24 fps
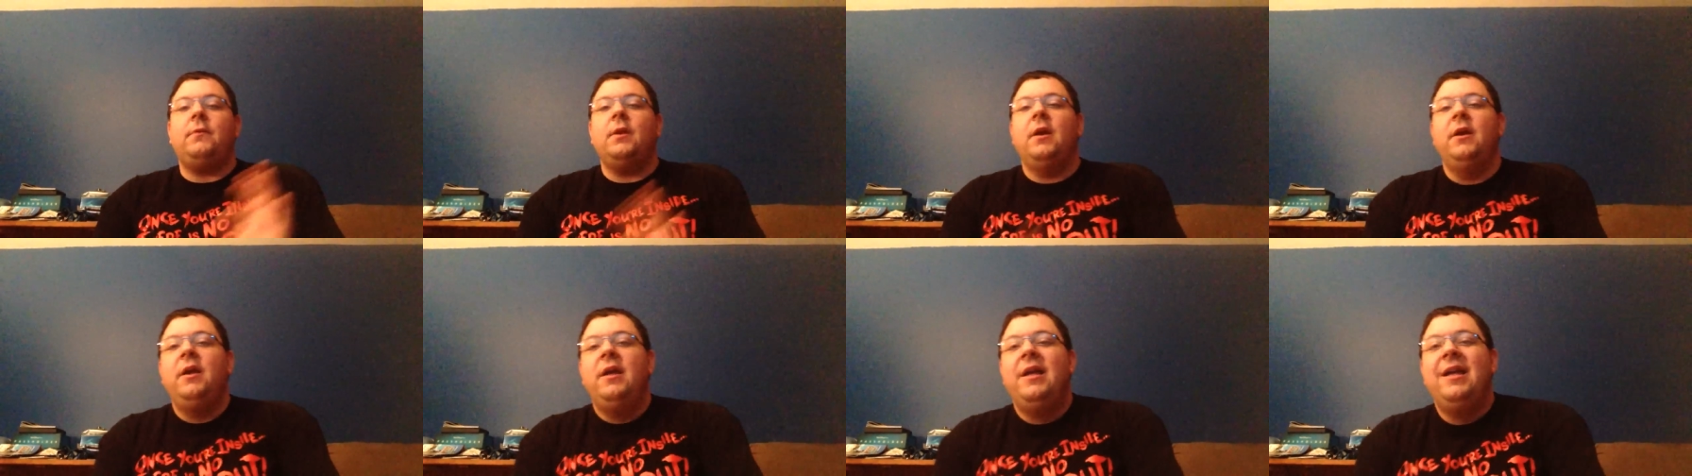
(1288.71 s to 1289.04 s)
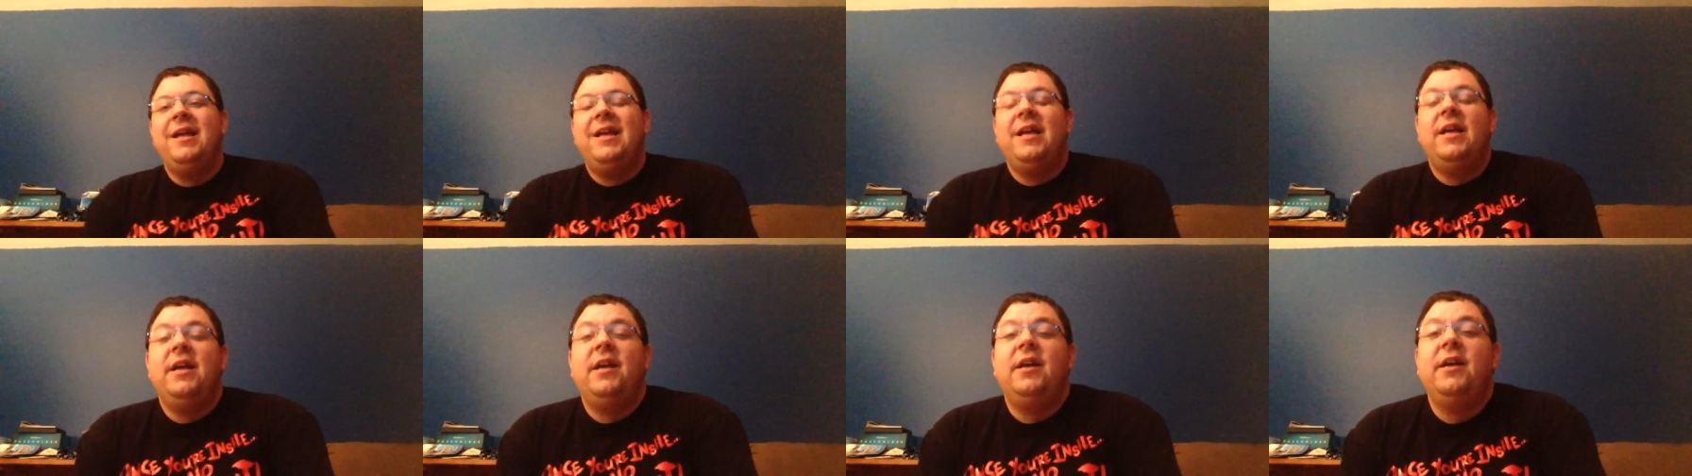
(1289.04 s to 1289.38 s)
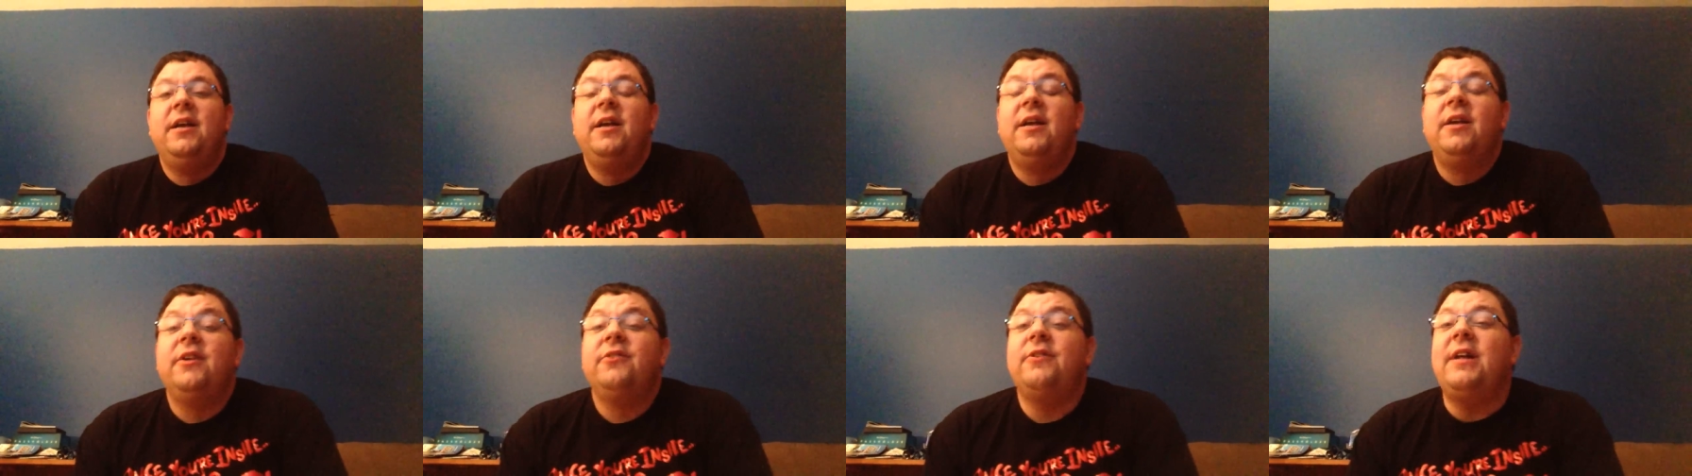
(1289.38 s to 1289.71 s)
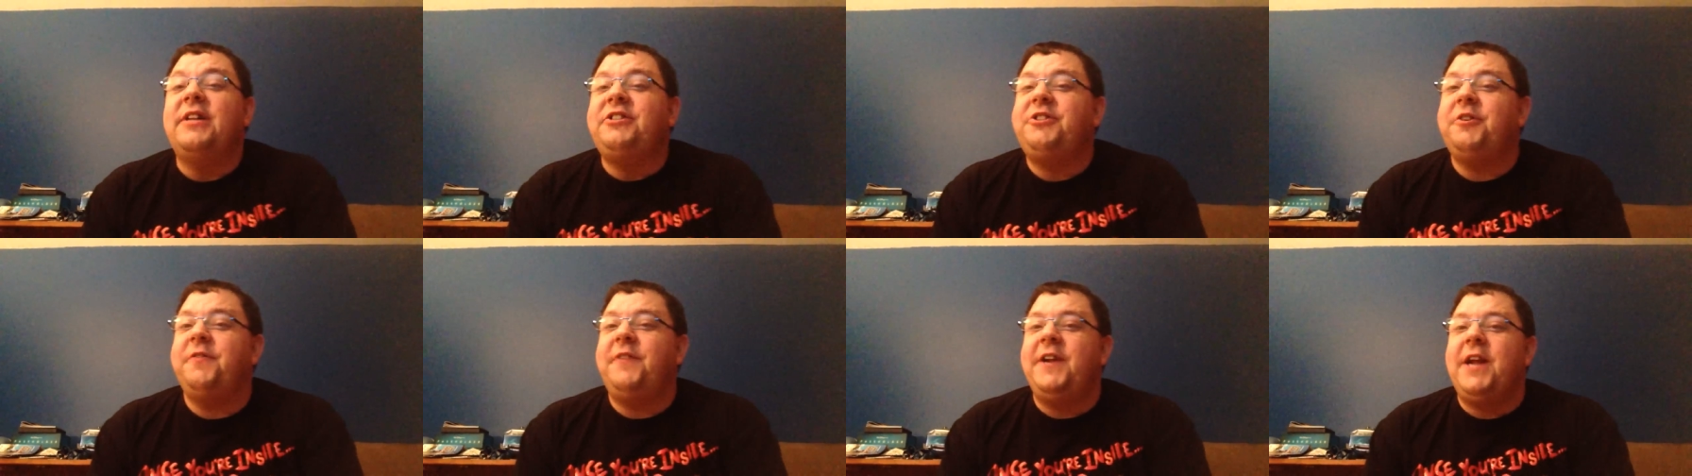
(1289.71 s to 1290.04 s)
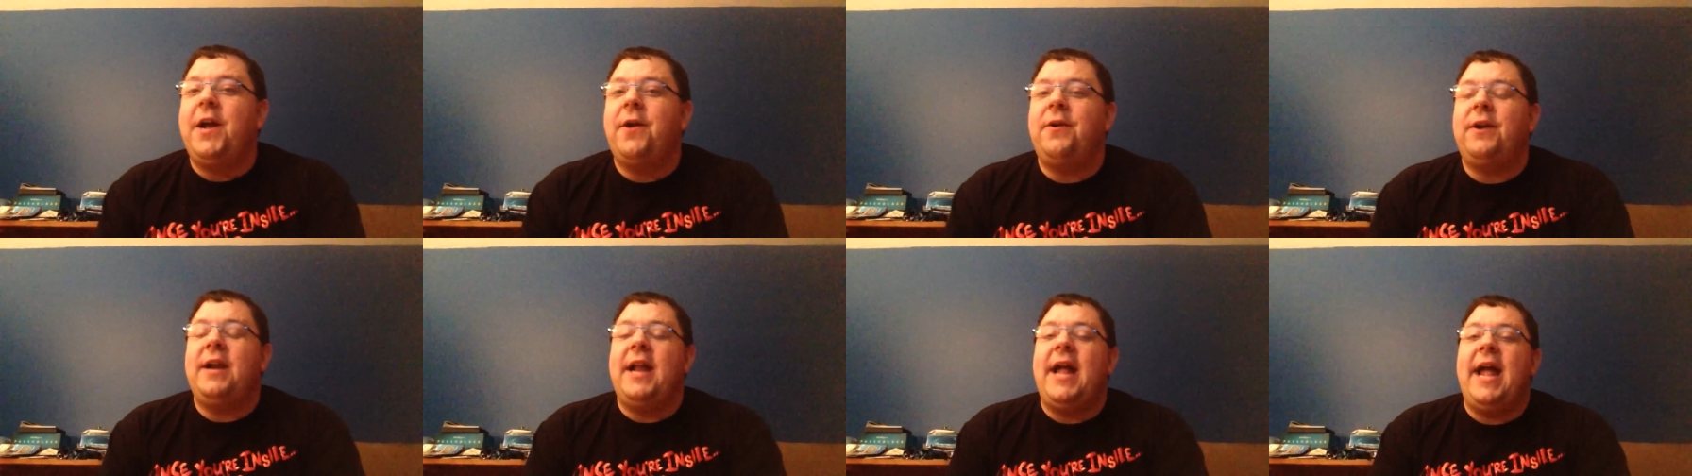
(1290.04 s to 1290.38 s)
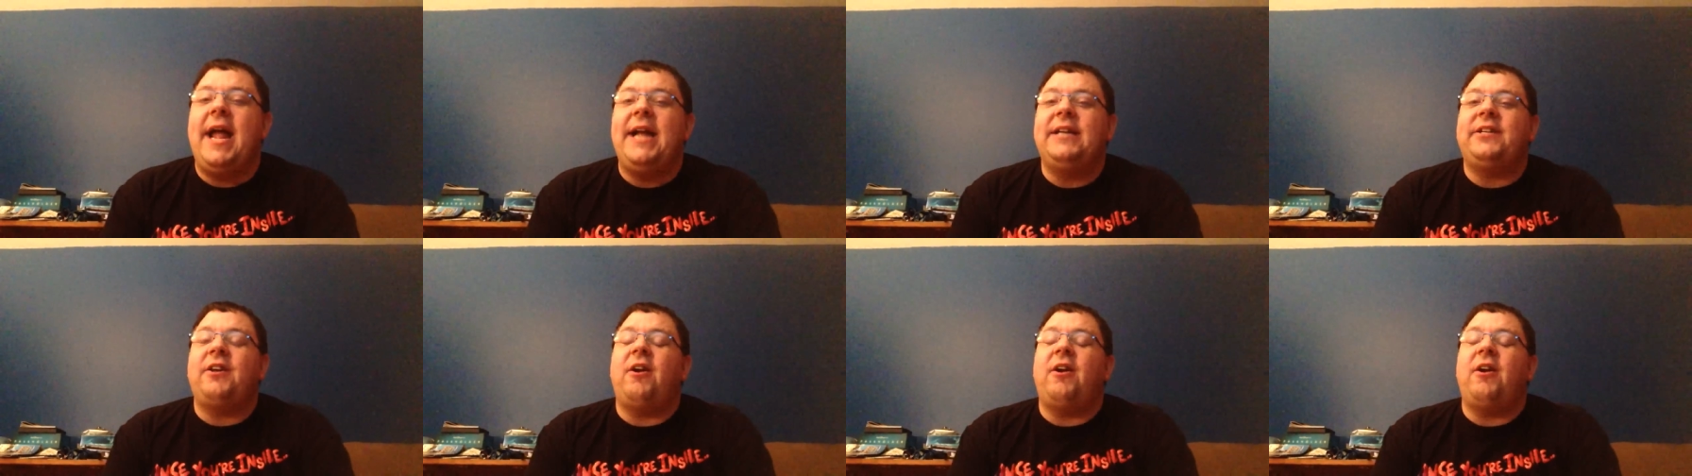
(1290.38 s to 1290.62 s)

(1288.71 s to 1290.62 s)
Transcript: So that's your video today,